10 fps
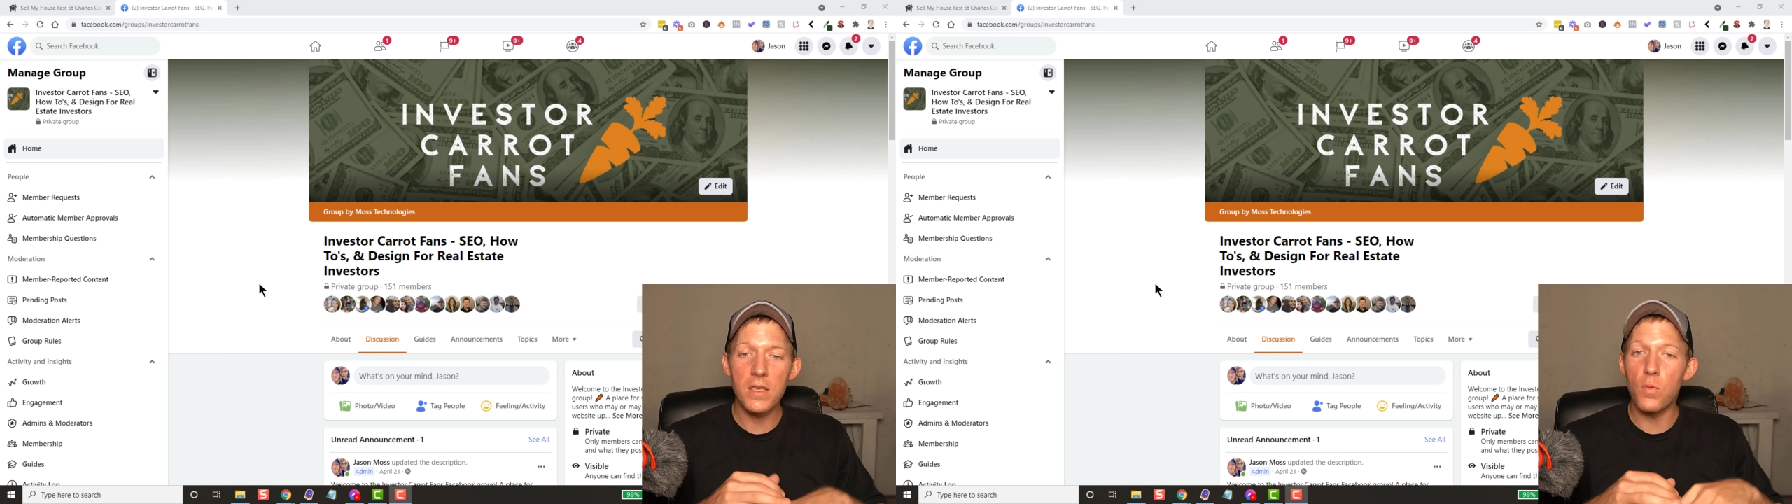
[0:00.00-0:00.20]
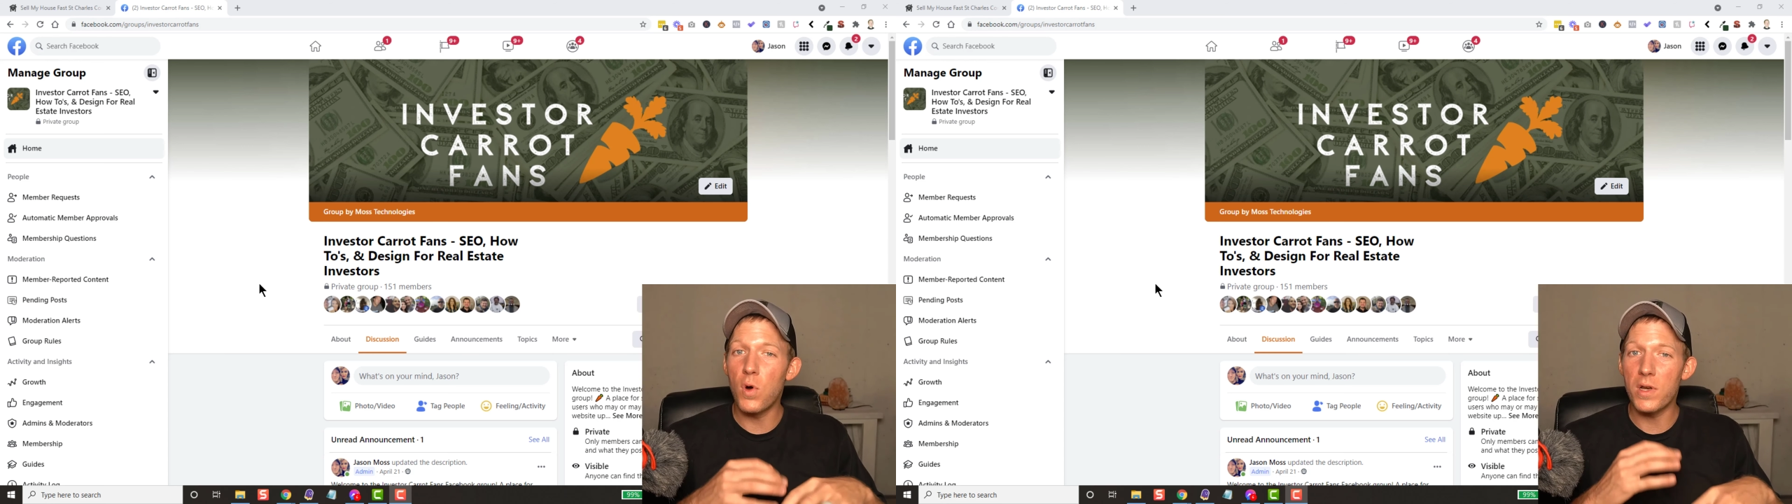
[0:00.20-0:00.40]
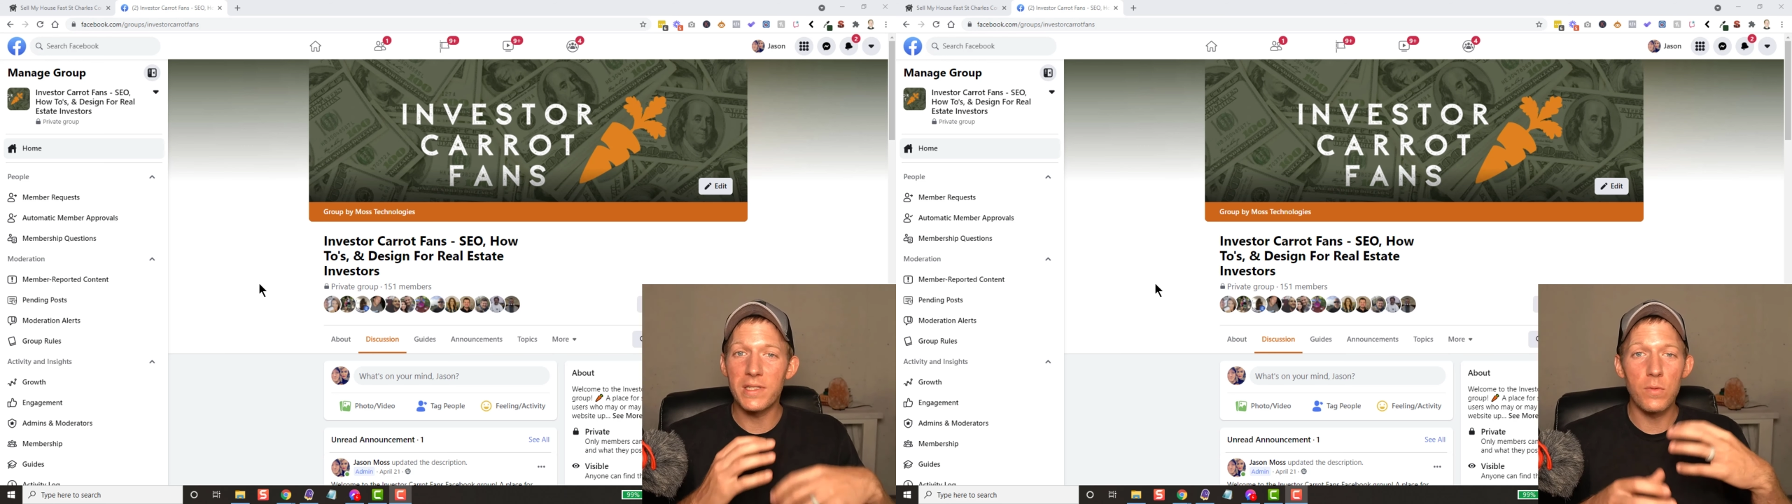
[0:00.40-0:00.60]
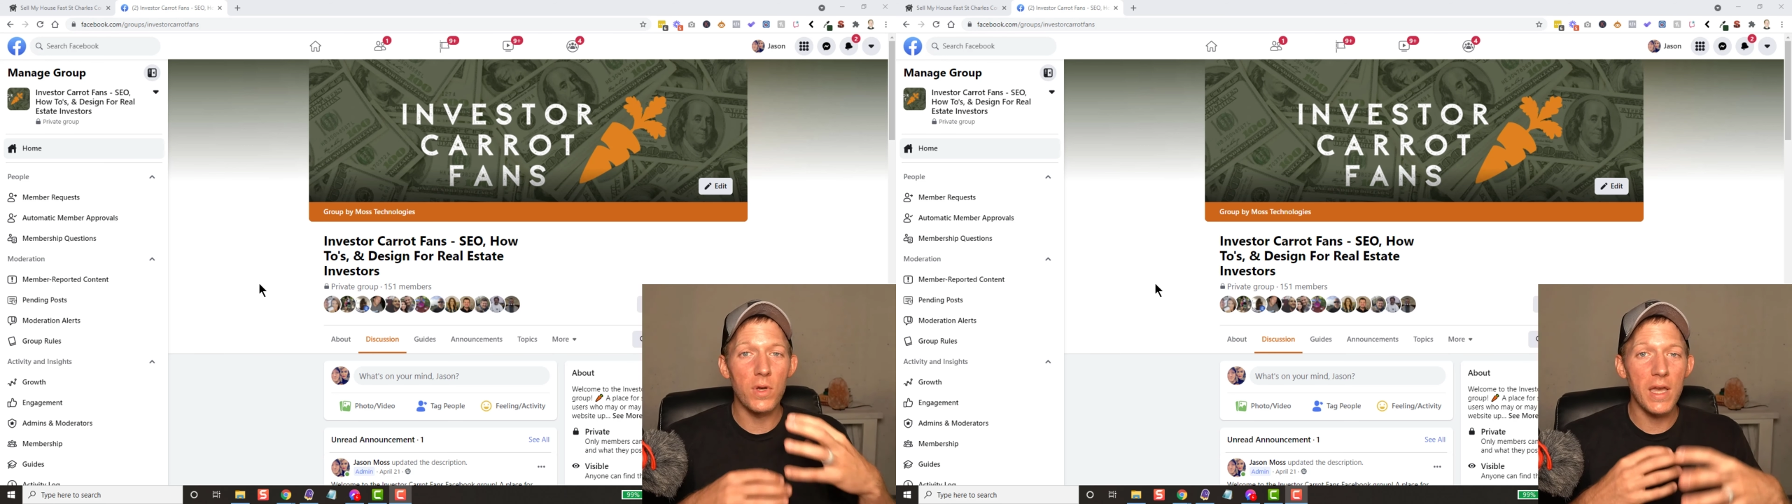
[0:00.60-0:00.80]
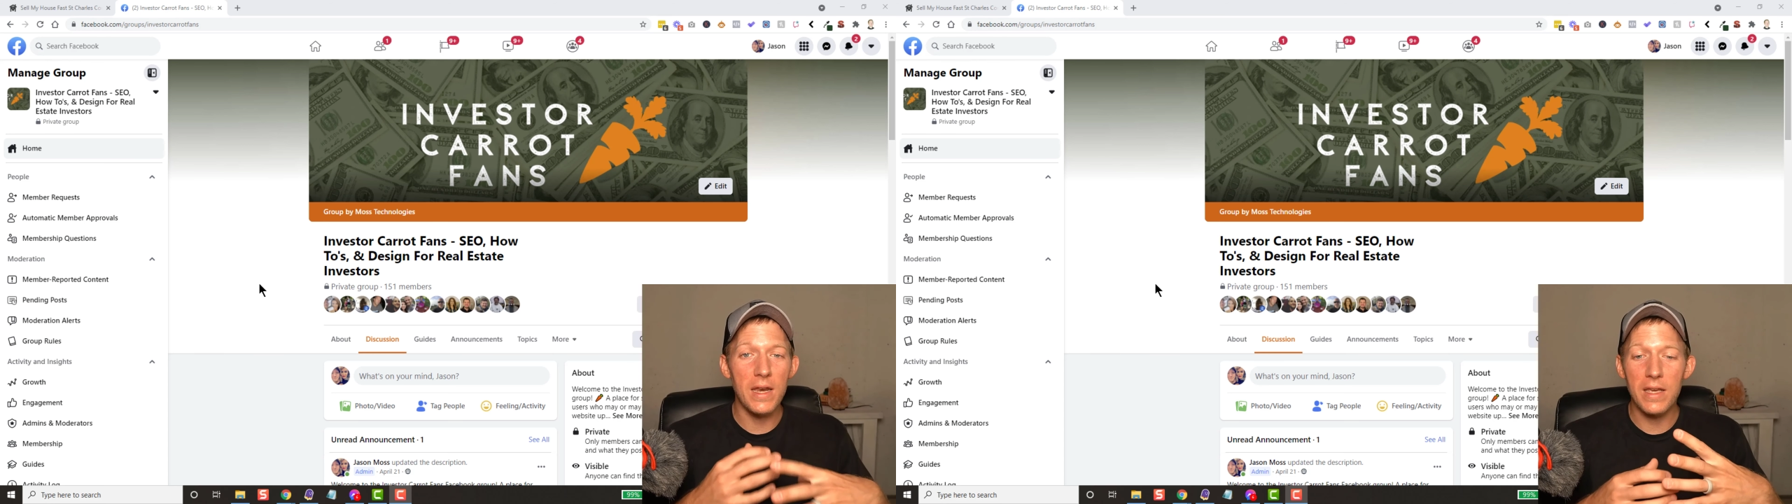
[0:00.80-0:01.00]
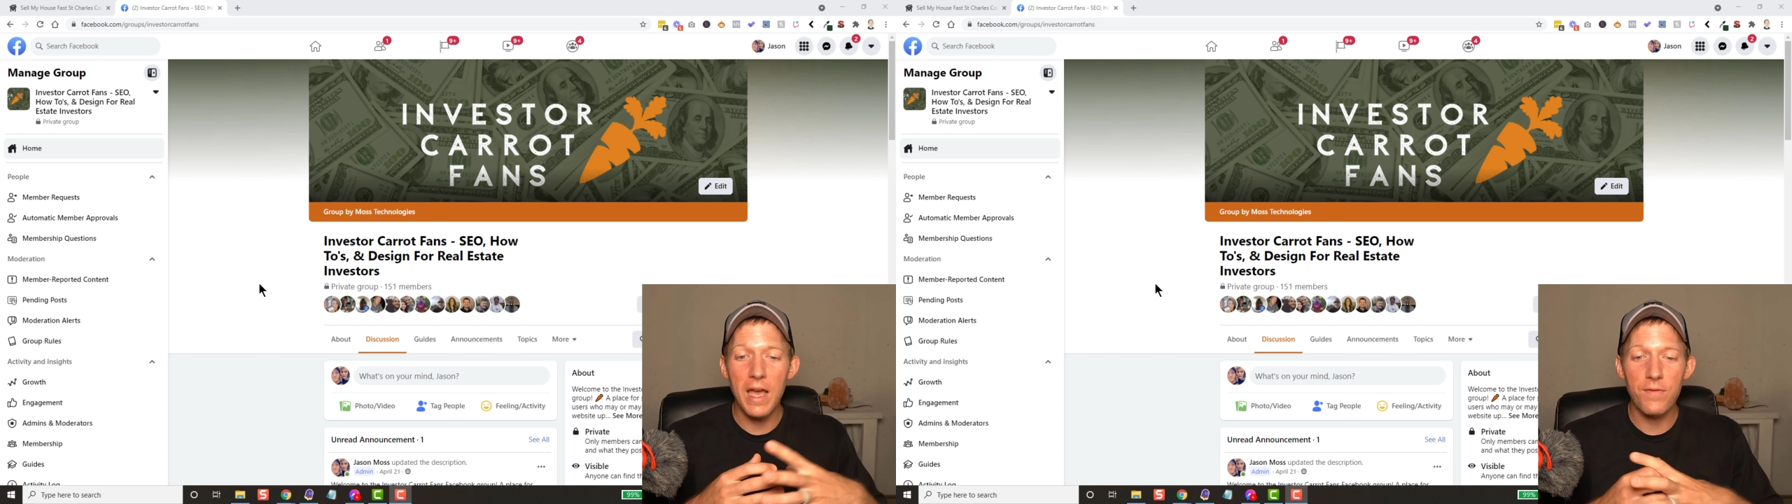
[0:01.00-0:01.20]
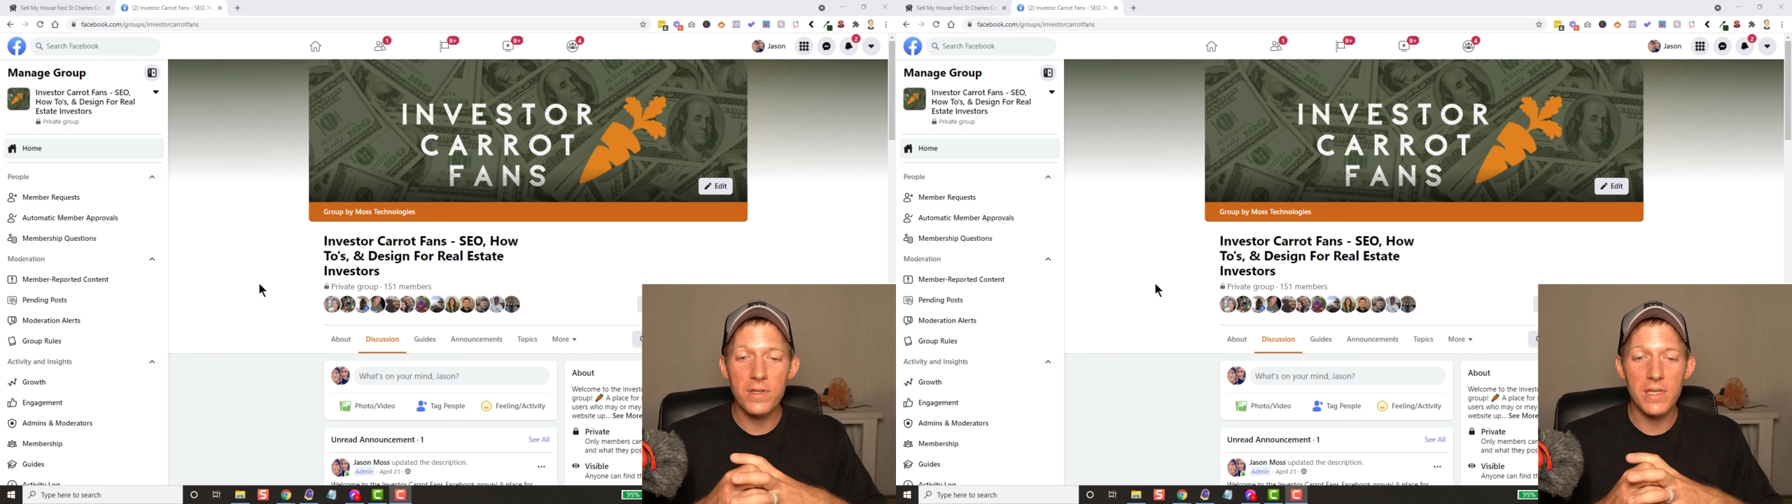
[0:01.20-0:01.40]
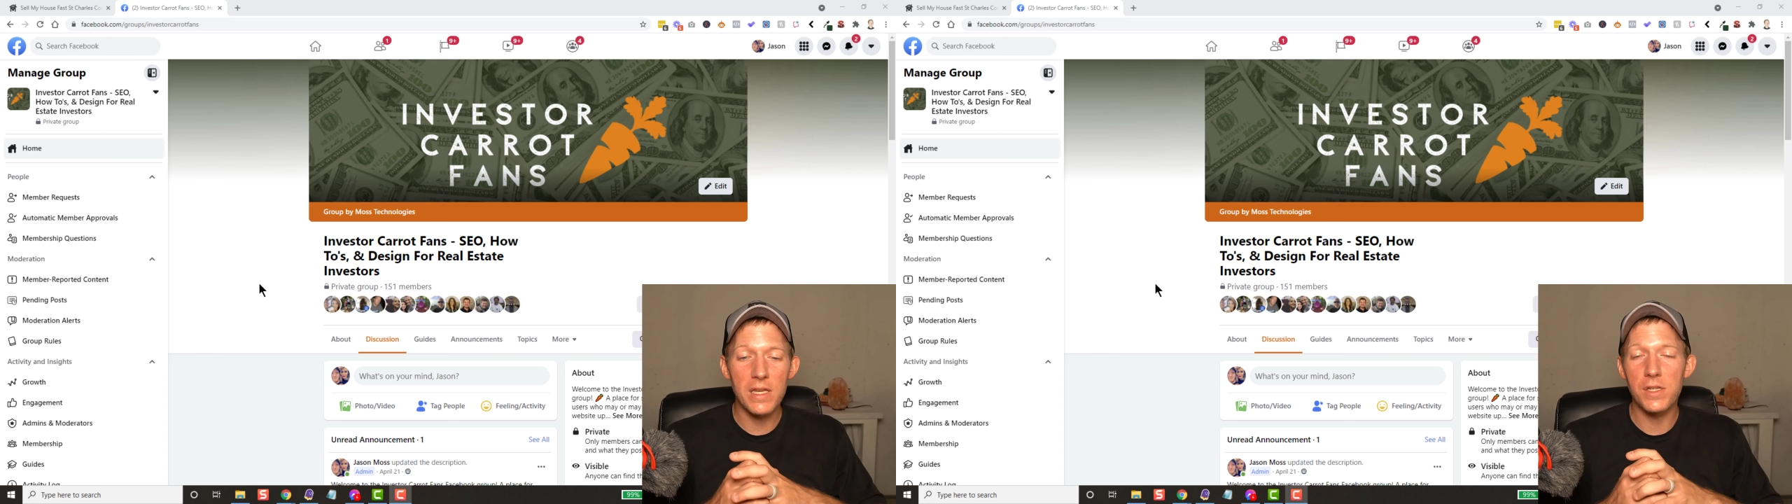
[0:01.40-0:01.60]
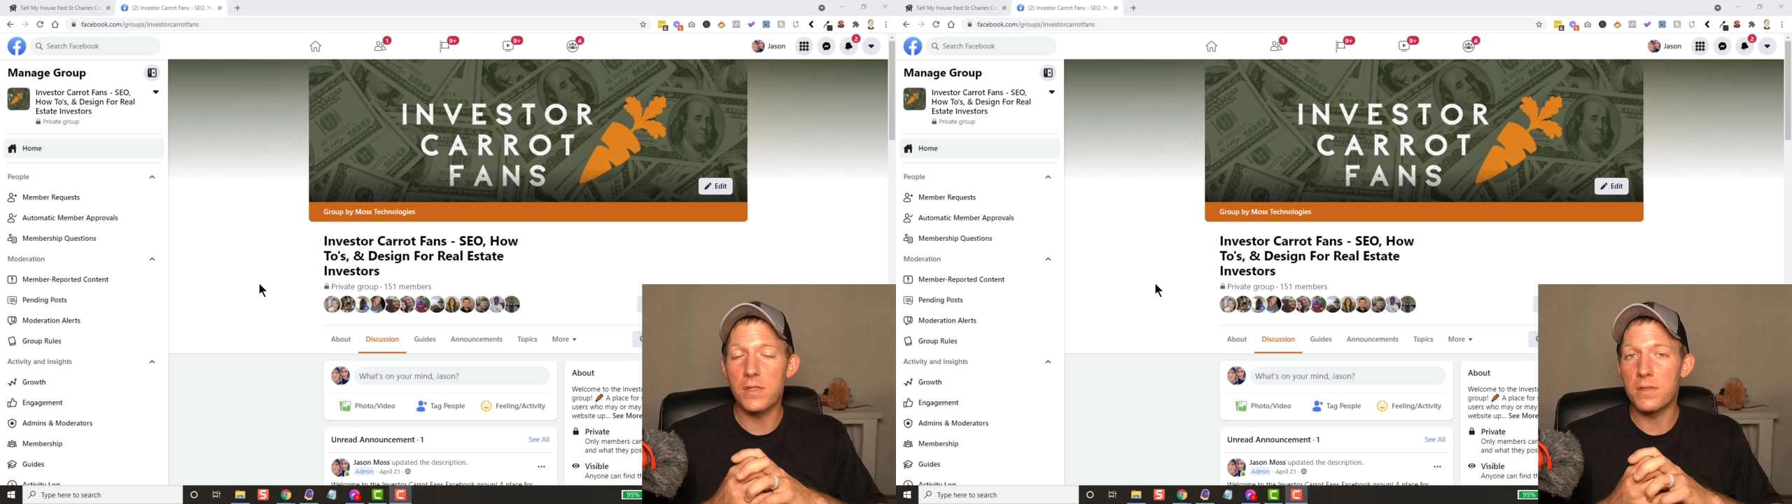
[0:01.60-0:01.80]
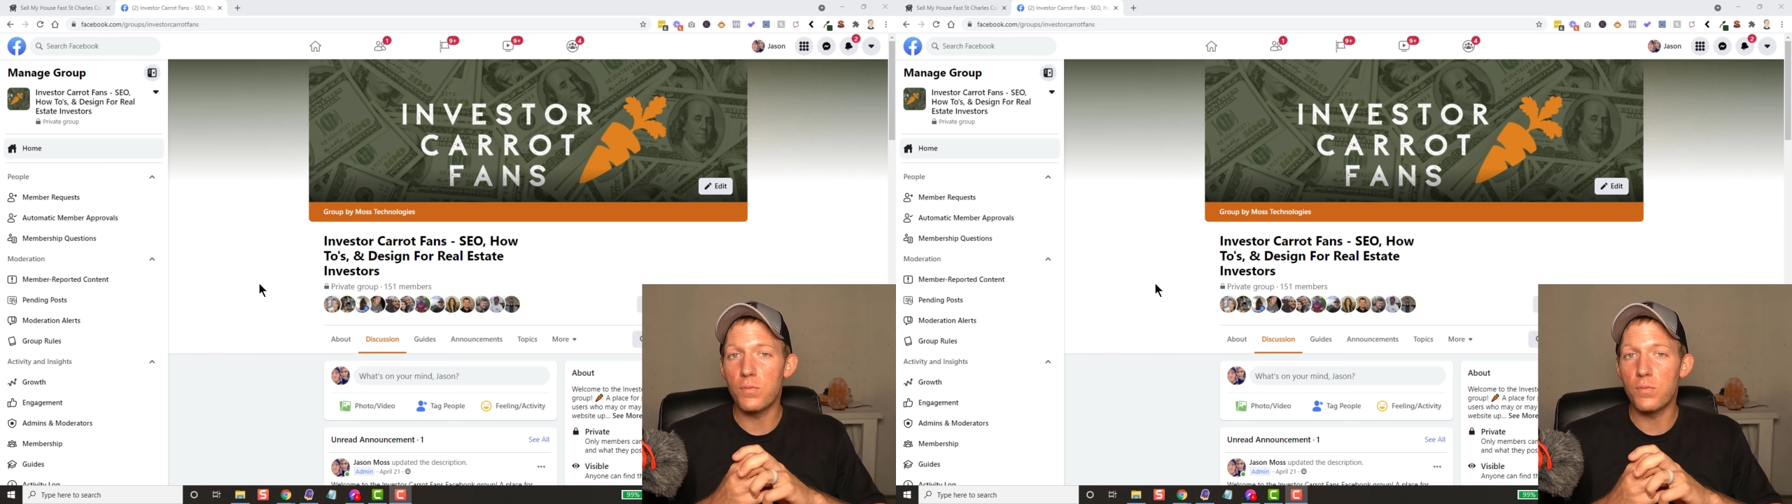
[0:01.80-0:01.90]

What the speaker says: you want to see what kind of conversations